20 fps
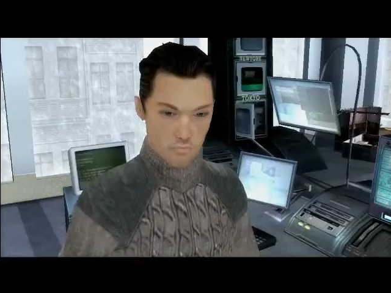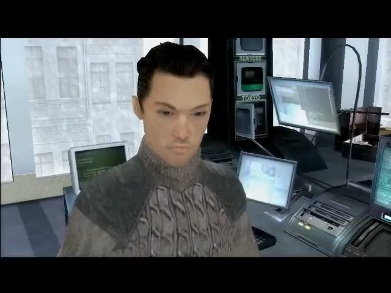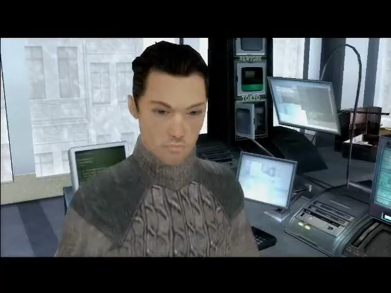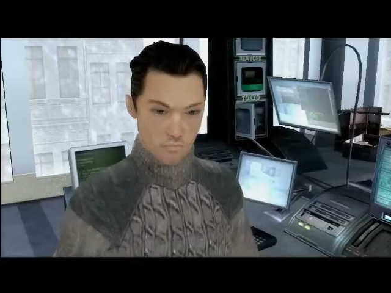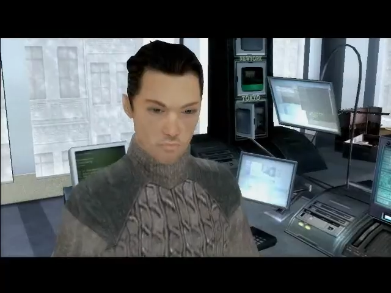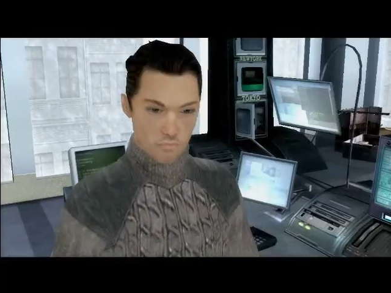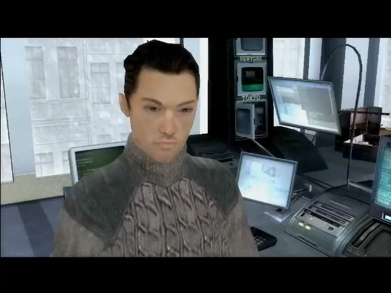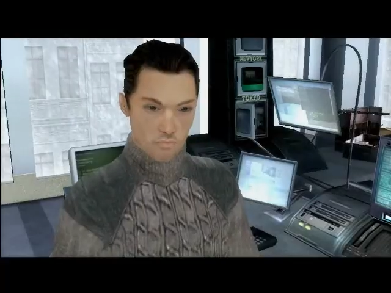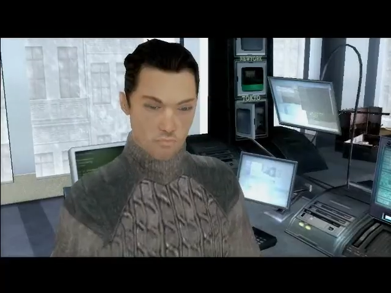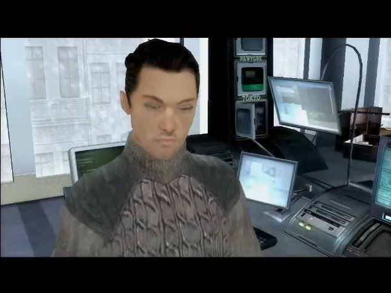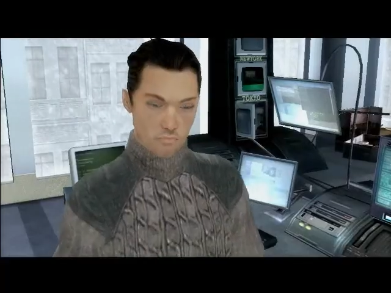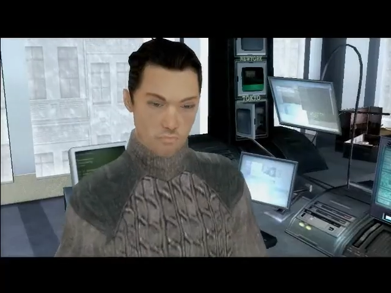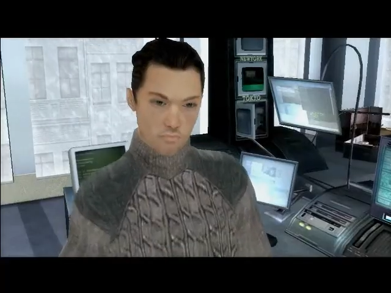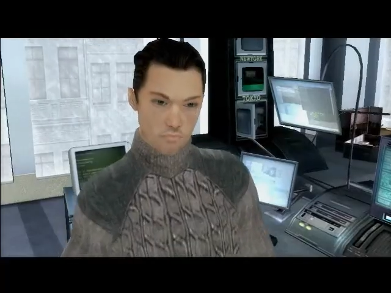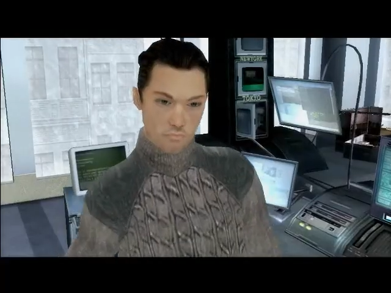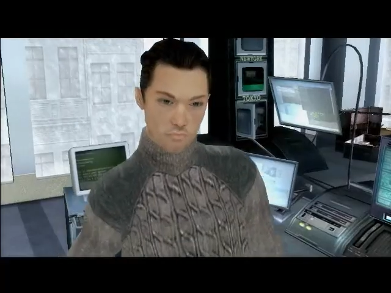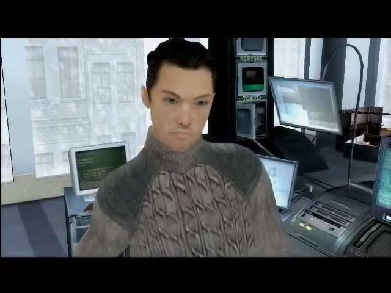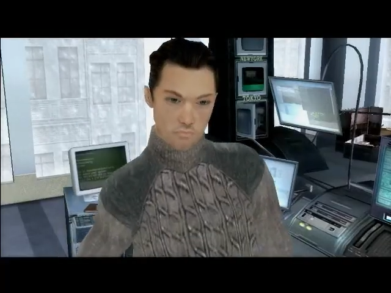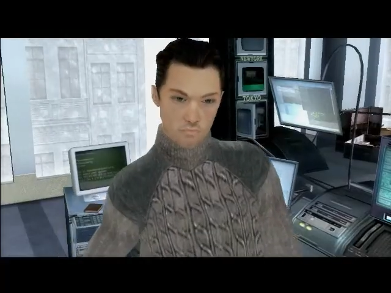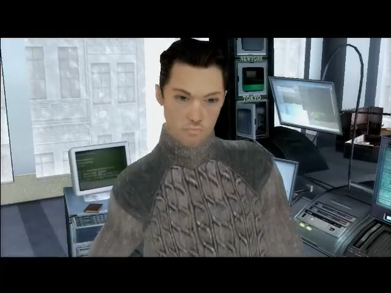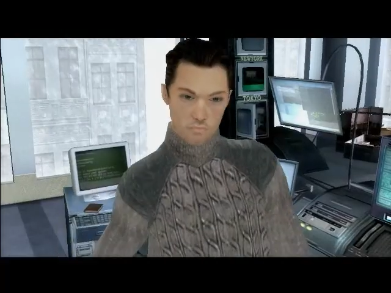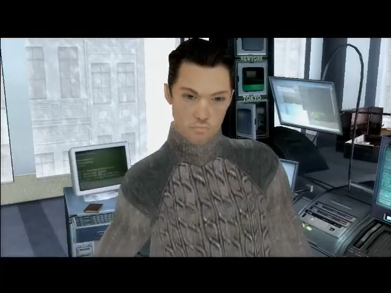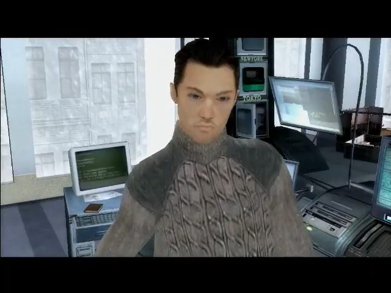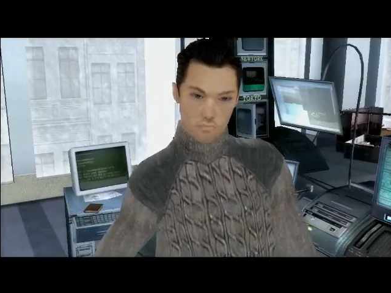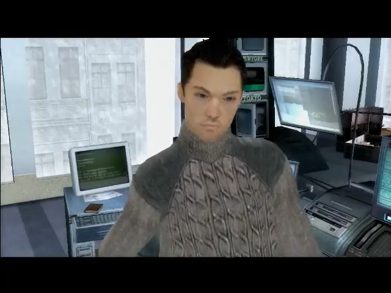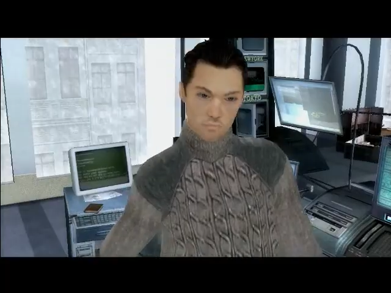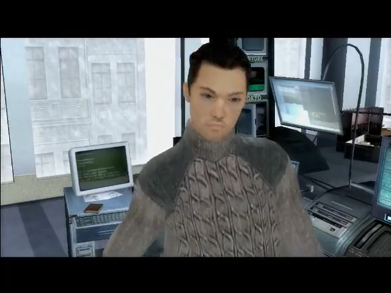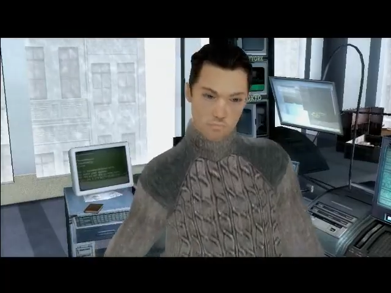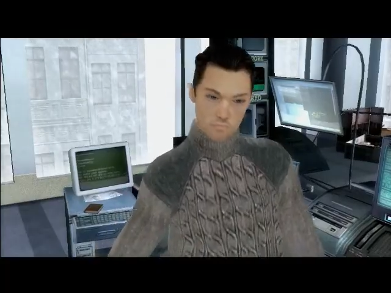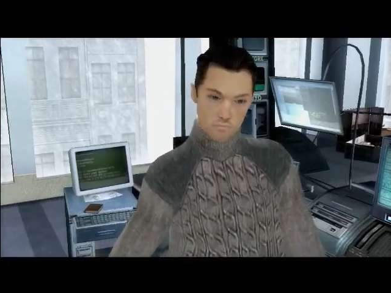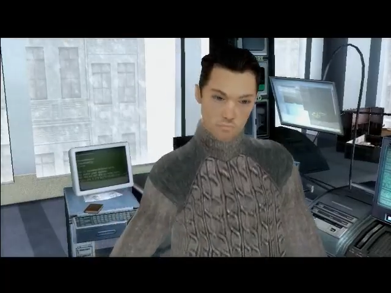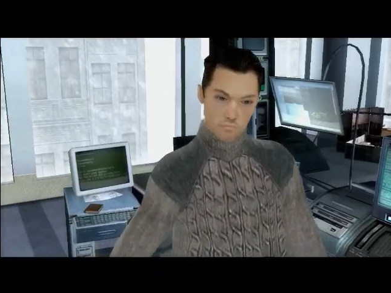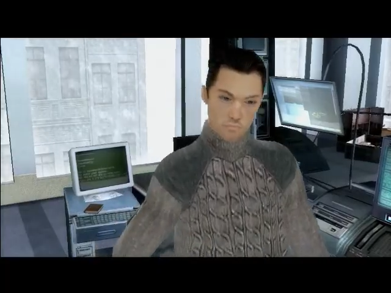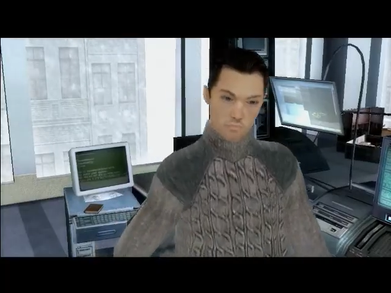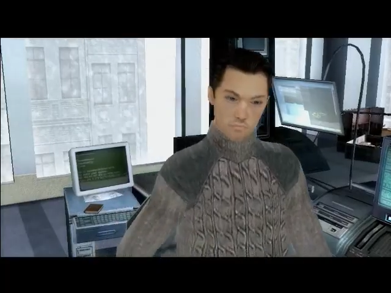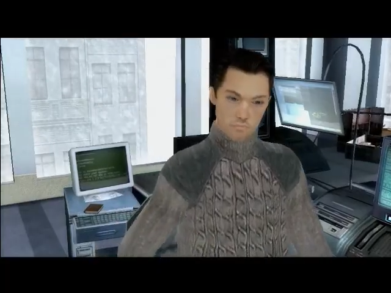Nothing is said.